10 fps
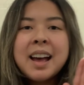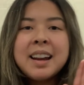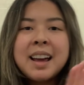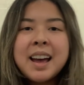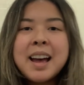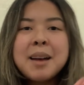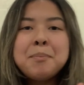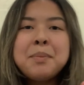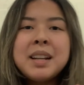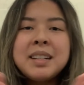a
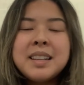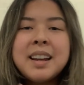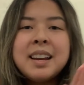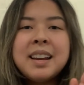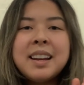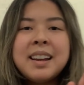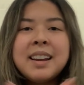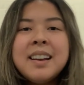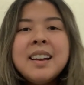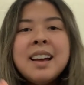happy day.
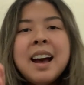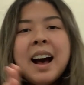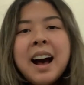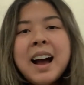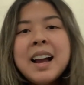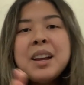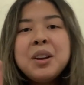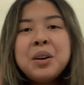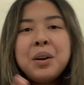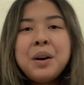Hi,
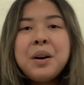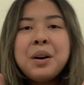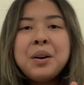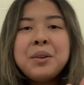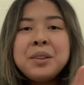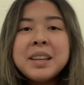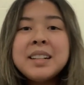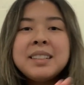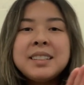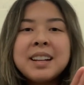ho, this
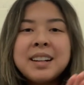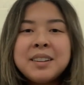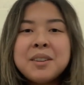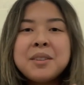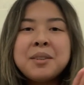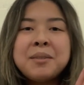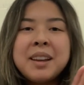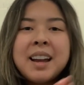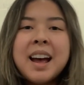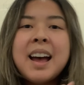I know. We
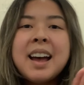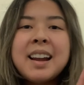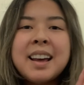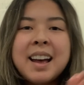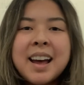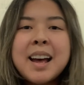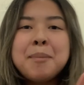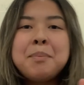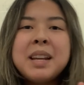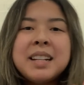had a
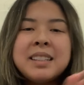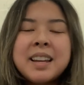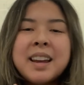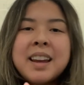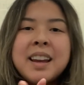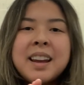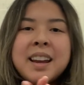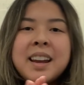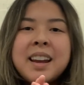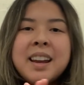happy
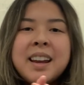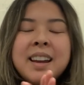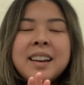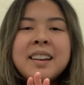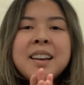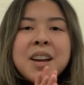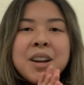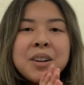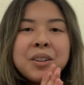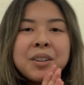day.
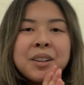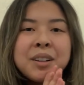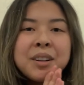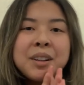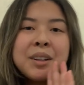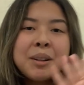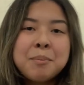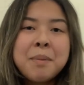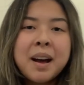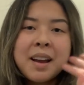
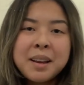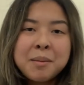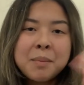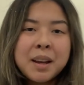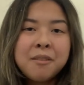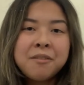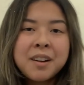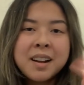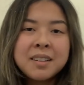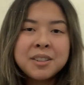Goodbye, my
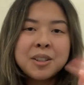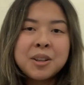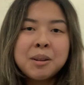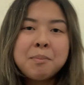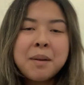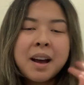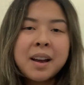friends. Goodbye.